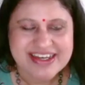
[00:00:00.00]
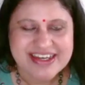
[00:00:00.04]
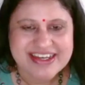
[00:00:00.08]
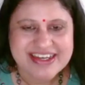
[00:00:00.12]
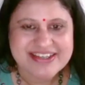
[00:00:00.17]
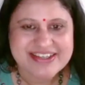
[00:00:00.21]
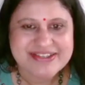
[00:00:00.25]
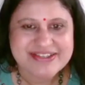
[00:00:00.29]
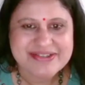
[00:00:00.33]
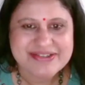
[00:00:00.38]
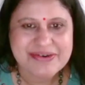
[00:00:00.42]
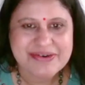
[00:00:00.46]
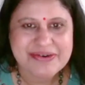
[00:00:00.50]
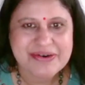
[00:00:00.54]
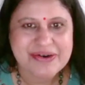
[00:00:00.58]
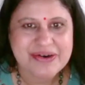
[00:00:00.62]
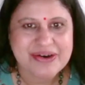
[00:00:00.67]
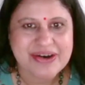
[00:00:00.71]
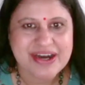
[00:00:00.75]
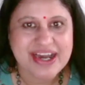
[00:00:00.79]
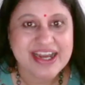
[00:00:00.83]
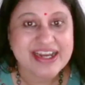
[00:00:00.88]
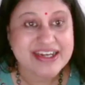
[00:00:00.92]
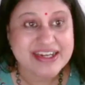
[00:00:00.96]
So,
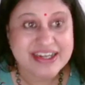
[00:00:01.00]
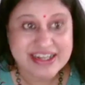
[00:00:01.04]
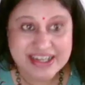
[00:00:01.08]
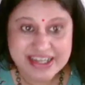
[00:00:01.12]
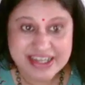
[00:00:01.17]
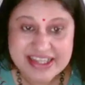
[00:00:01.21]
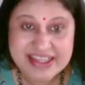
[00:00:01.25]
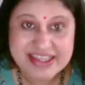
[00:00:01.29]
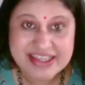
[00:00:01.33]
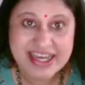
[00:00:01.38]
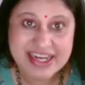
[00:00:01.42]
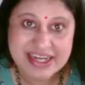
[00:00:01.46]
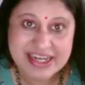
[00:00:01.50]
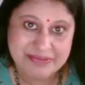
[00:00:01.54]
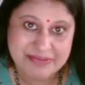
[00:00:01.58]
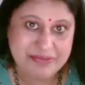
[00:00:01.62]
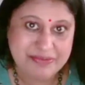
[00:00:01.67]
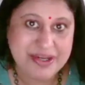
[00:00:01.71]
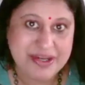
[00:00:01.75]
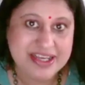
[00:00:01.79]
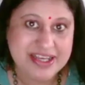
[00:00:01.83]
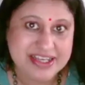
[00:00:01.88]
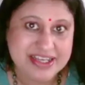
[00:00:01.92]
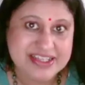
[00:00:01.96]
and in that
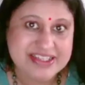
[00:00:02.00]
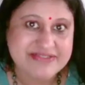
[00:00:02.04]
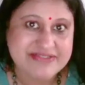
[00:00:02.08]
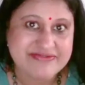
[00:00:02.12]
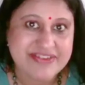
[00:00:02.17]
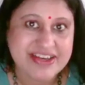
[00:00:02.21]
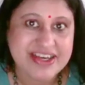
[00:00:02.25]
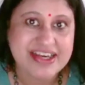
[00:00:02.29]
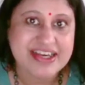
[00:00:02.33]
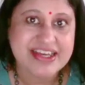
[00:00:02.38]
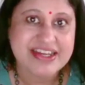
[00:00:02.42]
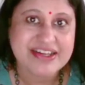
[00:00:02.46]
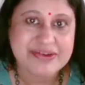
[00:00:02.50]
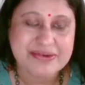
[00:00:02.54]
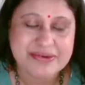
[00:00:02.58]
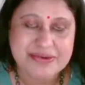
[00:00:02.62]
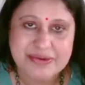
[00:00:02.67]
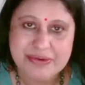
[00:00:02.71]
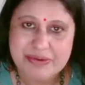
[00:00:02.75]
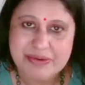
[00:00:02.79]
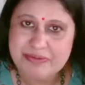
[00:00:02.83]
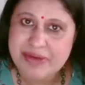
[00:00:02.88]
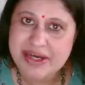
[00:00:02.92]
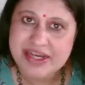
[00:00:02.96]
place where
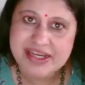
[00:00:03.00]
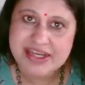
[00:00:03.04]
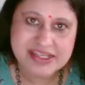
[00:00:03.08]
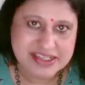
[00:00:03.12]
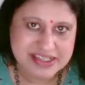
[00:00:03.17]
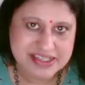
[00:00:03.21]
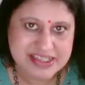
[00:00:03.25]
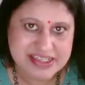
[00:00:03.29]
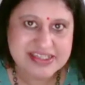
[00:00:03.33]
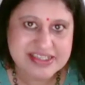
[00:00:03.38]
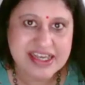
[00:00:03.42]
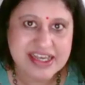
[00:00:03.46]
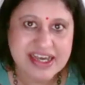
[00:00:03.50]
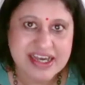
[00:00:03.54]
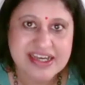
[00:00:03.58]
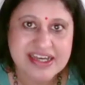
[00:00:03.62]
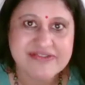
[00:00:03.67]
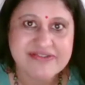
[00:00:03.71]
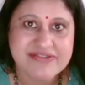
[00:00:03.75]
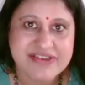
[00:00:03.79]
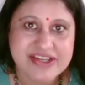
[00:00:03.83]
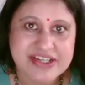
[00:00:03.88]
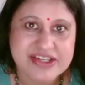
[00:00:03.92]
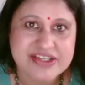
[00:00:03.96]
biases
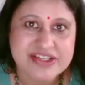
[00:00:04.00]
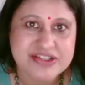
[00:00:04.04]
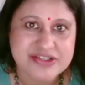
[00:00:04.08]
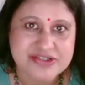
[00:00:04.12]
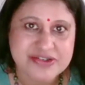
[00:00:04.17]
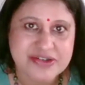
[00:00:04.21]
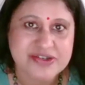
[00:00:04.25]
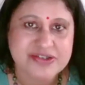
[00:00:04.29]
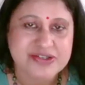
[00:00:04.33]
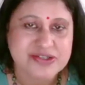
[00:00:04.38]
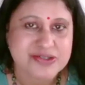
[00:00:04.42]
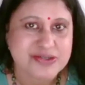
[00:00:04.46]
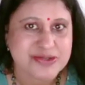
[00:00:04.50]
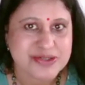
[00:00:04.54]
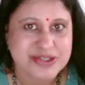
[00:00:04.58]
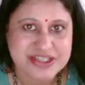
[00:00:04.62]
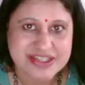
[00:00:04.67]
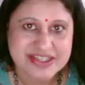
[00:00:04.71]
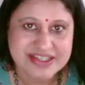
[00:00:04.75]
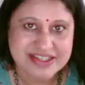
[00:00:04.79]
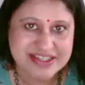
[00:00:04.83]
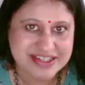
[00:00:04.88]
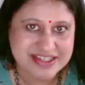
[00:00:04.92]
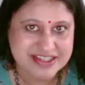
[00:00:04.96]
are very strong, social
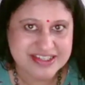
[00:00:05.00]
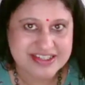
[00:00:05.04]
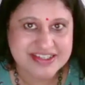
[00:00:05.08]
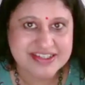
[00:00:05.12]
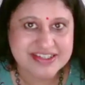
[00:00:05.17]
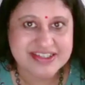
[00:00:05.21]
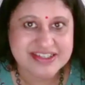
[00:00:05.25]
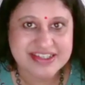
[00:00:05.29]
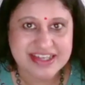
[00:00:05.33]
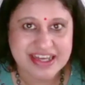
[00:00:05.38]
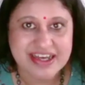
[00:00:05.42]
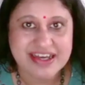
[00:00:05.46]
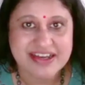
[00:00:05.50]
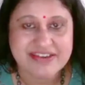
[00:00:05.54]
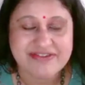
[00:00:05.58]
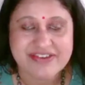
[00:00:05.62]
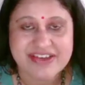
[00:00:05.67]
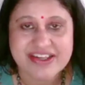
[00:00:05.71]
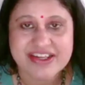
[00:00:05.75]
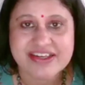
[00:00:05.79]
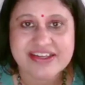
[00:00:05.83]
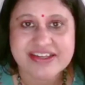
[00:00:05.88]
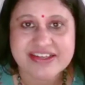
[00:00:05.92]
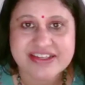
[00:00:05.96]
structures are
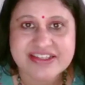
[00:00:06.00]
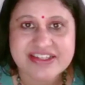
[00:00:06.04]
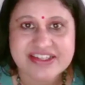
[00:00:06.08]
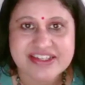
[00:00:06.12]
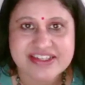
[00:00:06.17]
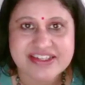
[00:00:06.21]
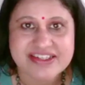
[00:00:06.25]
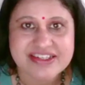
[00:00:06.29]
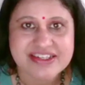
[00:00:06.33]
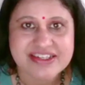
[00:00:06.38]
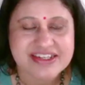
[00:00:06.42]
very rigid,